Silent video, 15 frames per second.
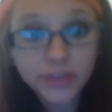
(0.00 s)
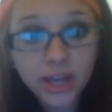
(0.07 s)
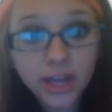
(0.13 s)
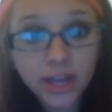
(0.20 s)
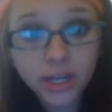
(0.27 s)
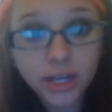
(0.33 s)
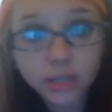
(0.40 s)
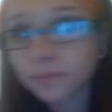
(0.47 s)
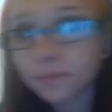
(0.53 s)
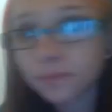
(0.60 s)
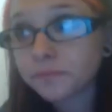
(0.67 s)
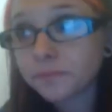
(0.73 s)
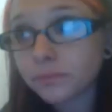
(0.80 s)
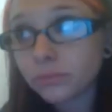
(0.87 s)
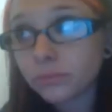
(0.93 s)

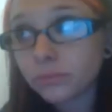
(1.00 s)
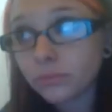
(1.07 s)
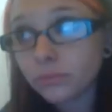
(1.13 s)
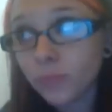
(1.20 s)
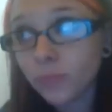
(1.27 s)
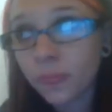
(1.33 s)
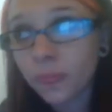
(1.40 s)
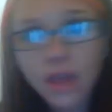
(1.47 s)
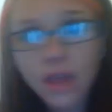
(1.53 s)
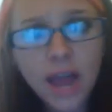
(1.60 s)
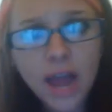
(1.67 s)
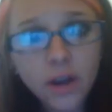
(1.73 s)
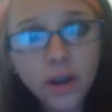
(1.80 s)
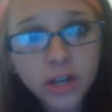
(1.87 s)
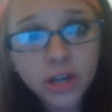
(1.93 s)

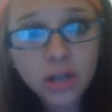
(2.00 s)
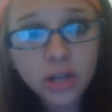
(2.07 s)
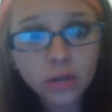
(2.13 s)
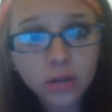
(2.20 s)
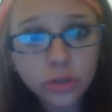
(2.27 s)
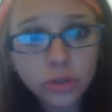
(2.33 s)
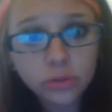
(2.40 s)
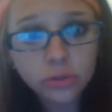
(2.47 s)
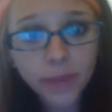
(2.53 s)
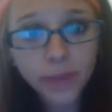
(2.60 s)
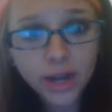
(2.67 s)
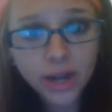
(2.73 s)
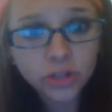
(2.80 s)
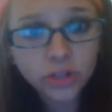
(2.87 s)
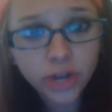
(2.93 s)
How are you gonna lose my
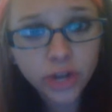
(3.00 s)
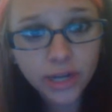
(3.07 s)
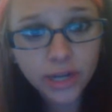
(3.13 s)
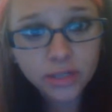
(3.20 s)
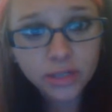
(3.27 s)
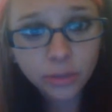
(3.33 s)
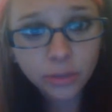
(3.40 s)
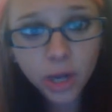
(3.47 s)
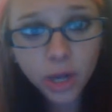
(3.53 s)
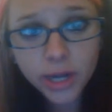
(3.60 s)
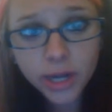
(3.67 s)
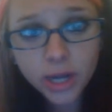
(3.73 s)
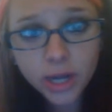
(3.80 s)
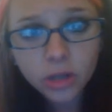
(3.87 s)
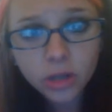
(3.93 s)
x-rays? Come on
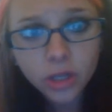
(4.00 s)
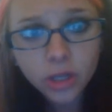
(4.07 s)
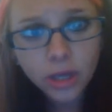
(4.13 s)
now.